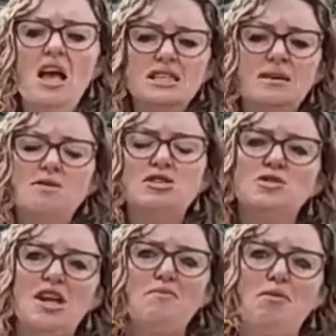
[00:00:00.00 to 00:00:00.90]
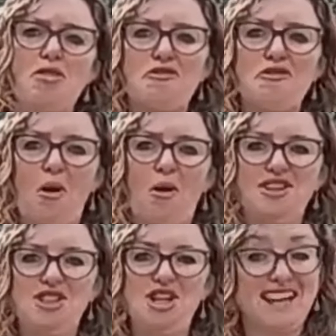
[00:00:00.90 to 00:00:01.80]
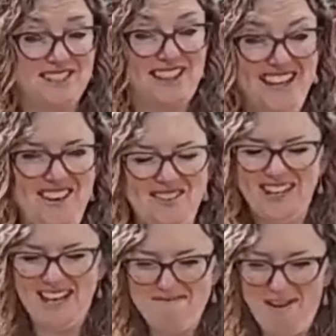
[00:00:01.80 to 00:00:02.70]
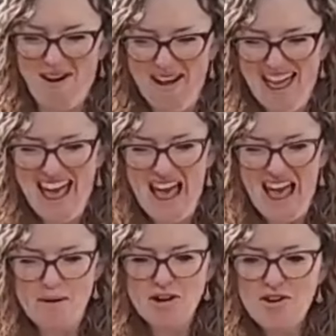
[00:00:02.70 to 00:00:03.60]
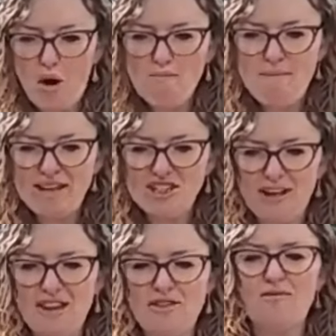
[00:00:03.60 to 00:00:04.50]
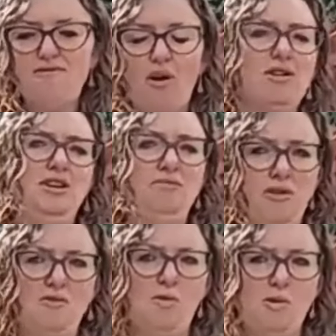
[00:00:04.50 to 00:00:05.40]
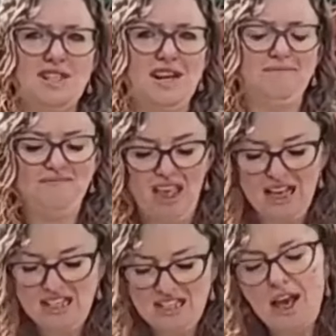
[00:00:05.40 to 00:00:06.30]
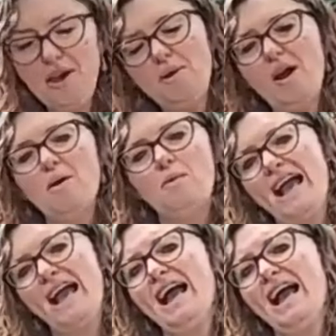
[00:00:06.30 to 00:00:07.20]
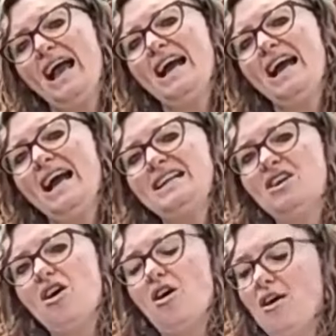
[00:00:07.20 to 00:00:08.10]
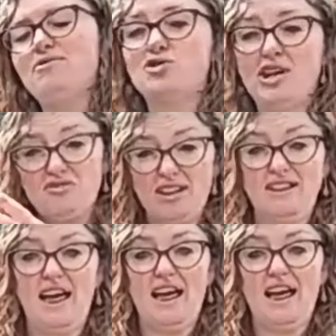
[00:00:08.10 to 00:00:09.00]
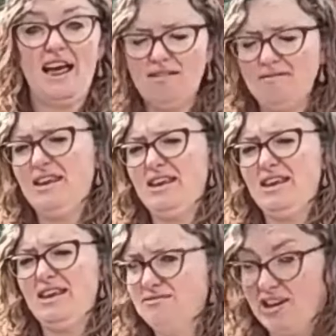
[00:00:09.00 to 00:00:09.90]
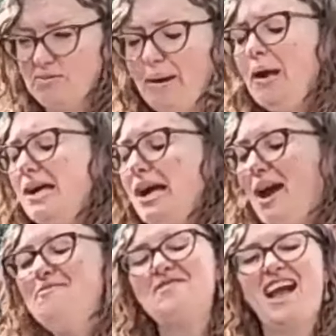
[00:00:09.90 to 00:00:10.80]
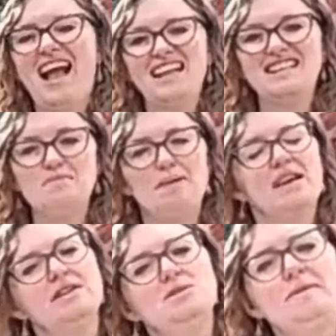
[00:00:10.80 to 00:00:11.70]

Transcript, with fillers: Someone's also put through on the chat, thank you for taking part, not measuring the volume of water. So we had our infiltration ring there, the drainage pipe, and because we